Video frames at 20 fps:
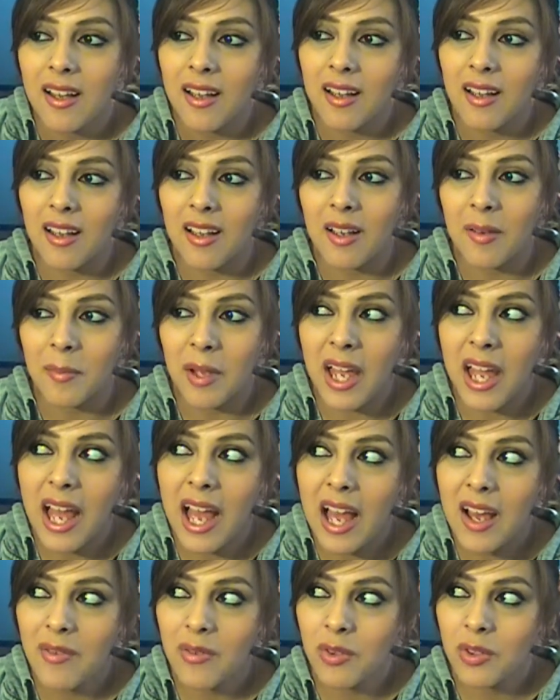I
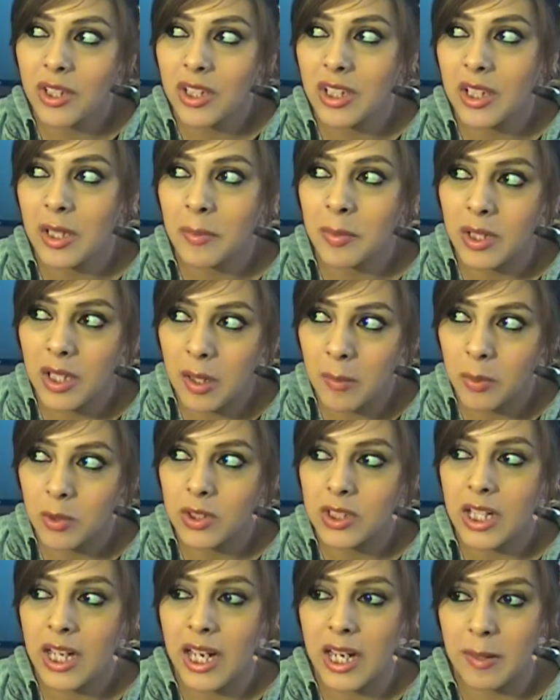have woken up a couple
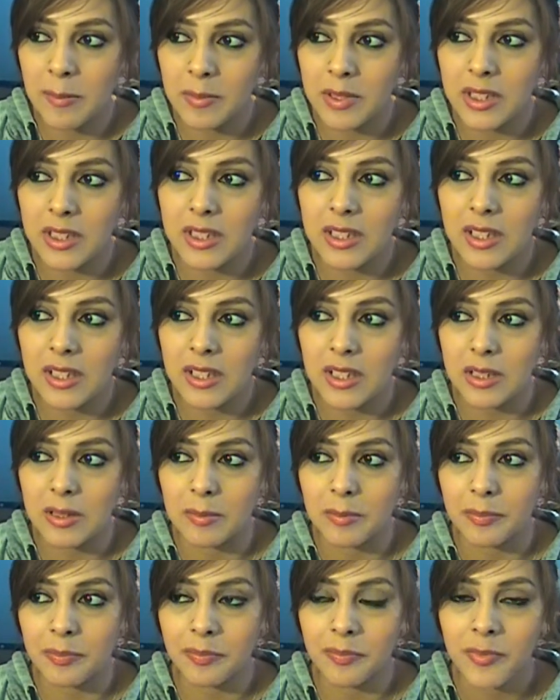times
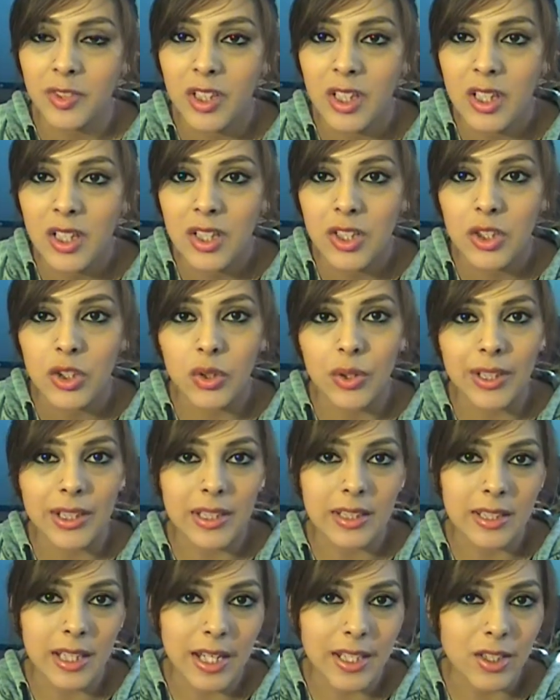during
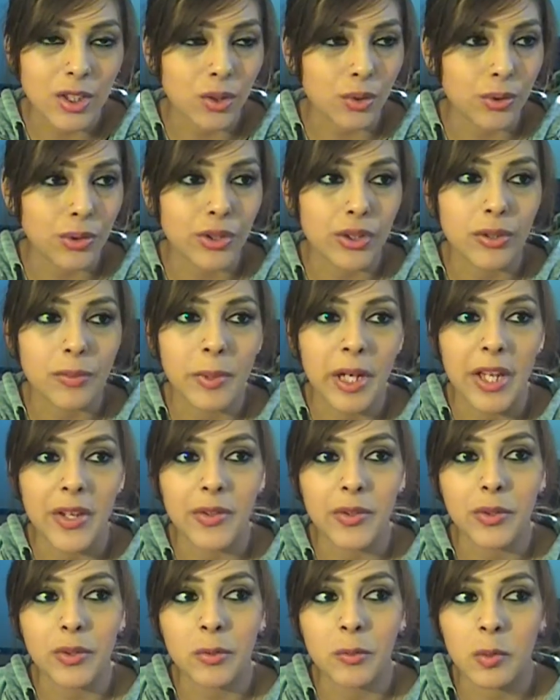the night to go to the
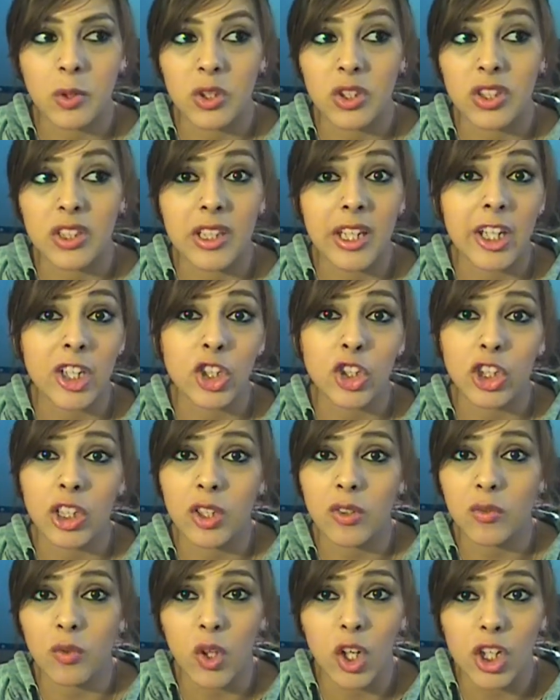bathroom or to get a
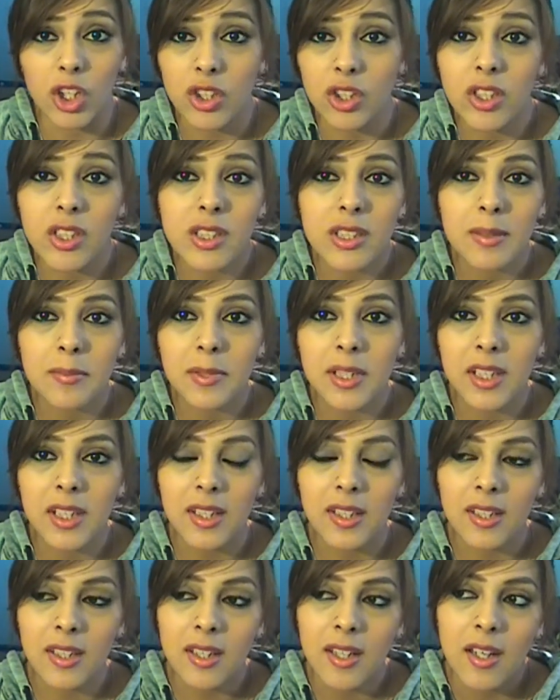drink of water or
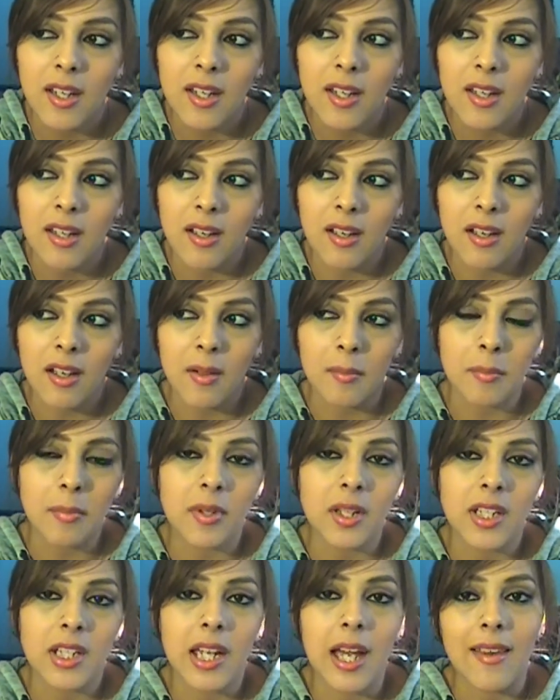something.
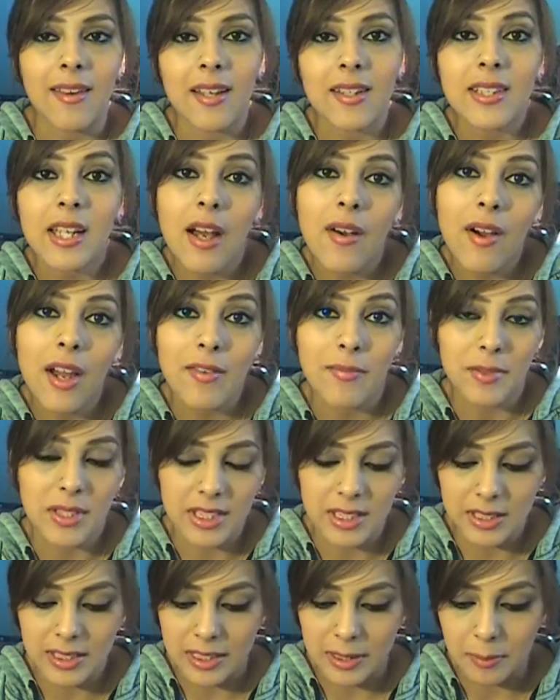But yeah, that's how I've been
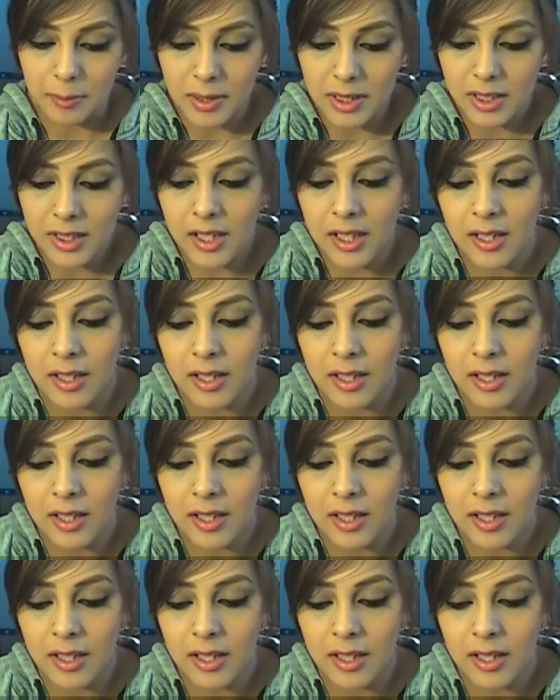sleeping.